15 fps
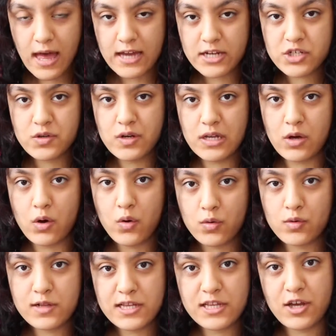actually
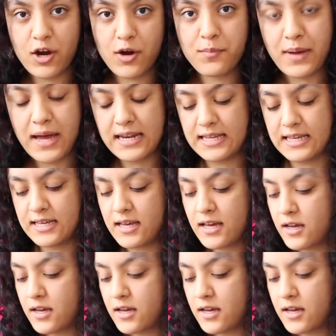hold your bunny.